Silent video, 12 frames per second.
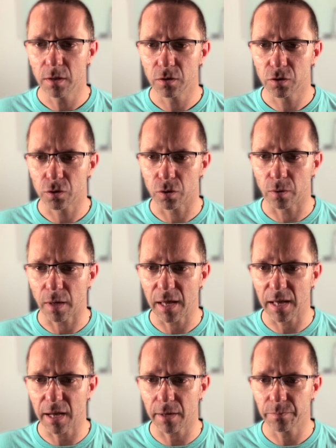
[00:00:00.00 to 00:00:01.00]
to
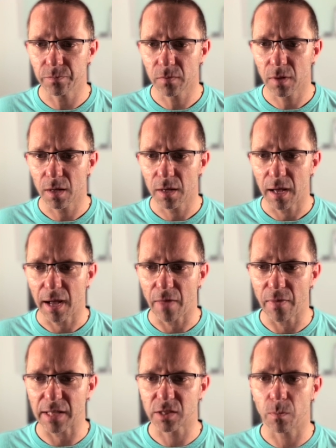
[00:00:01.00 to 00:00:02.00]
here. And
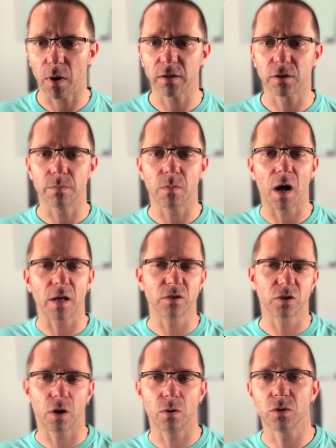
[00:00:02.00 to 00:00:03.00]
that's my demand
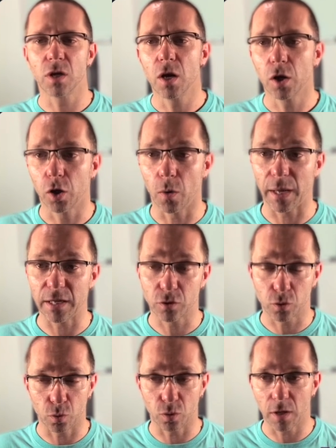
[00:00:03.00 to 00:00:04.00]
zones going
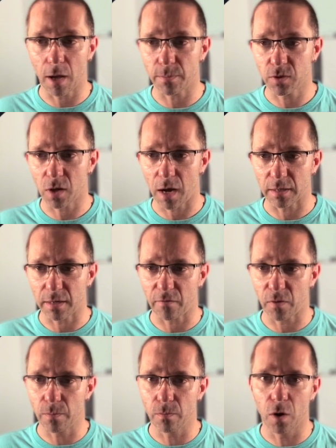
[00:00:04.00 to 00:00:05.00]
to the upside. Now, if
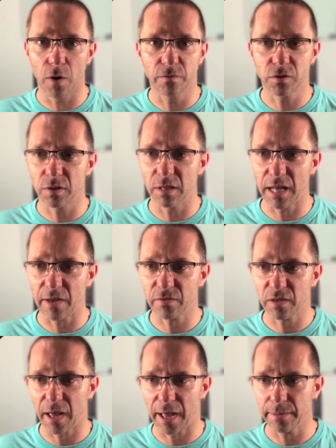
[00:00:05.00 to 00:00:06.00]
I move to the left
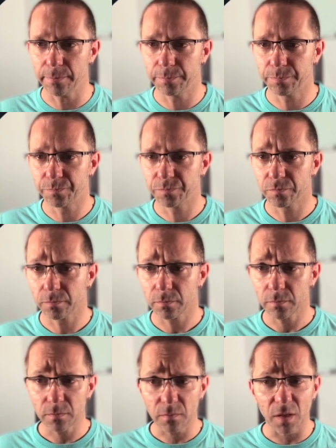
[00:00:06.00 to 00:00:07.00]
here,
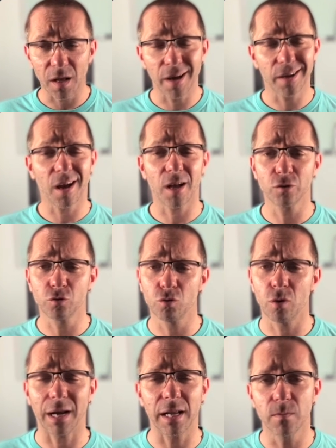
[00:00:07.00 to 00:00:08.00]
I can't draw
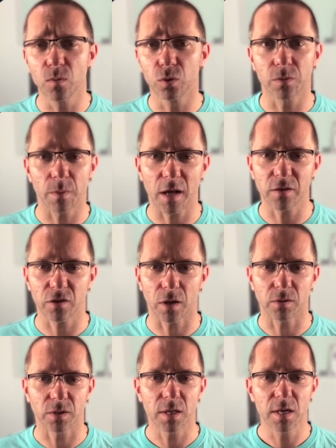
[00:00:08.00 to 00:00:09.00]
any more demand
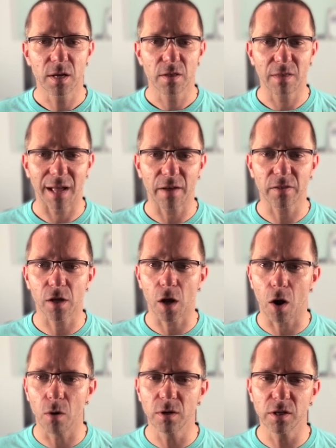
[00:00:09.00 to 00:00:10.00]
zones. They are the
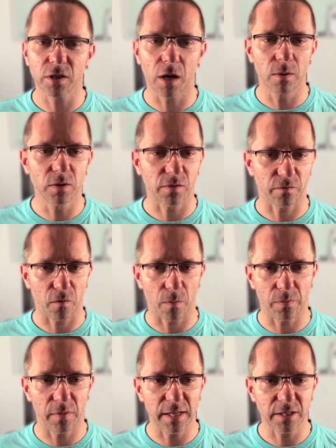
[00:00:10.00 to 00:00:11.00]
only zones
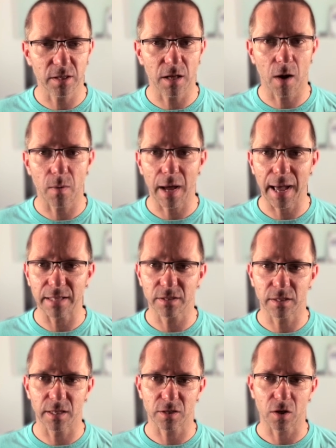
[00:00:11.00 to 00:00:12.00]
from this low head
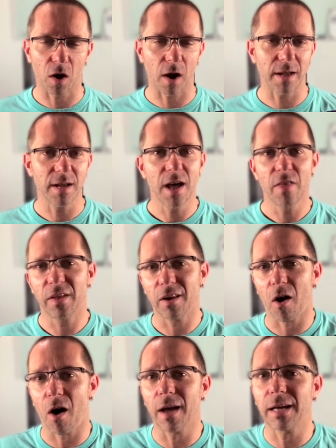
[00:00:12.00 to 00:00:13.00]
to this high that
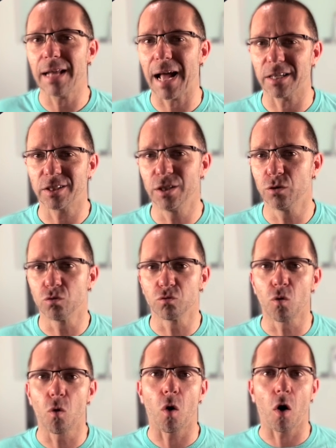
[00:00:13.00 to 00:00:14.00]
I can actually
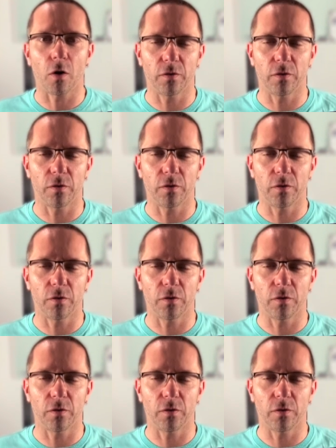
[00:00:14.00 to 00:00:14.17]
draw on